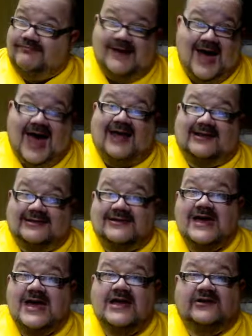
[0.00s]
at
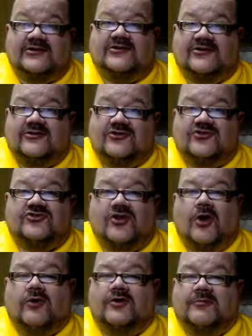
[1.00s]
least
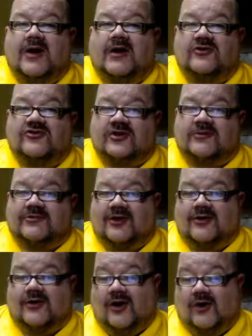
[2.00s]
show the mothership's
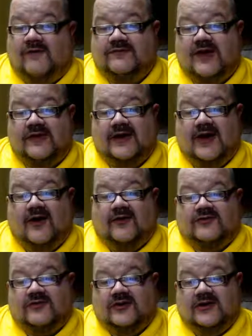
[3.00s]
logo, if nothing else.